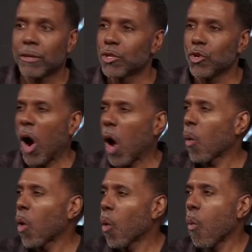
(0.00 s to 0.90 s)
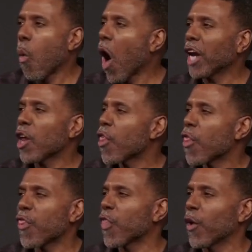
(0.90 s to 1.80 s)
You are one
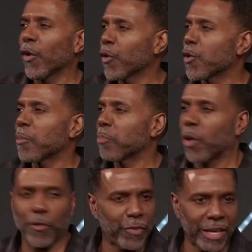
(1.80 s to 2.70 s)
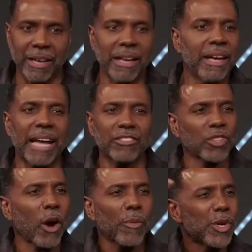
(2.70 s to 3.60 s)
third perfect. Now
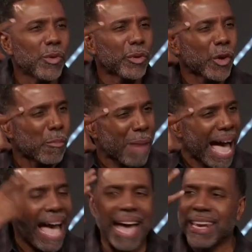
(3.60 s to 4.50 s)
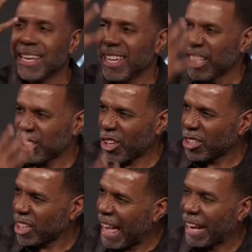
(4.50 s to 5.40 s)
start renewing your mind, it
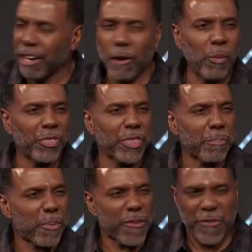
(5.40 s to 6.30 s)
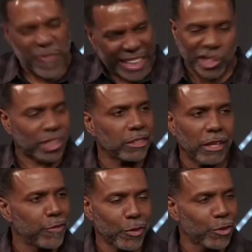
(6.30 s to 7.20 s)
starts lining up with the perfection
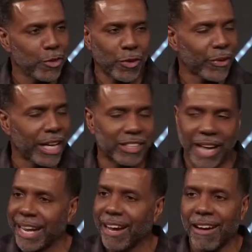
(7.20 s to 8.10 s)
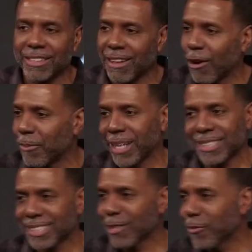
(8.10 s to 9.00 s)
of your new creation. I can't hardly talk about
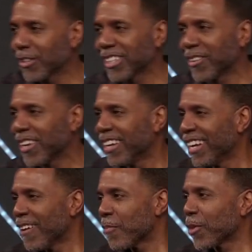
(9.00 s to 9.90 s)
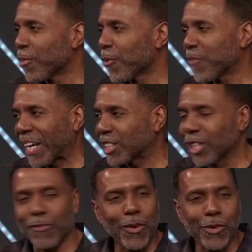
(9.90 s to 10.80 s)
this stuff, but the
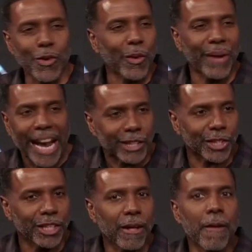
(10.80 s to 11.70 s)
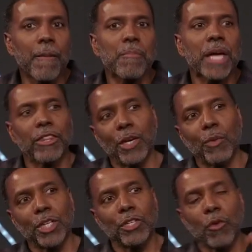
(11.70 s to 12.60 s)
perfection of your new creation. And then
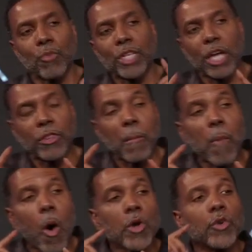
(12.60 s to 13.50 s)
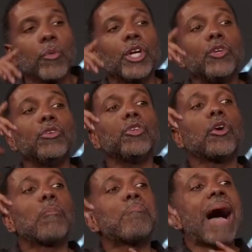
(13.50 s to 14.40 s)
when you when the more you renew
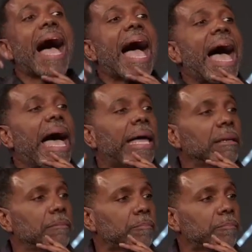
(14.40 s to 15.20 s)
your mind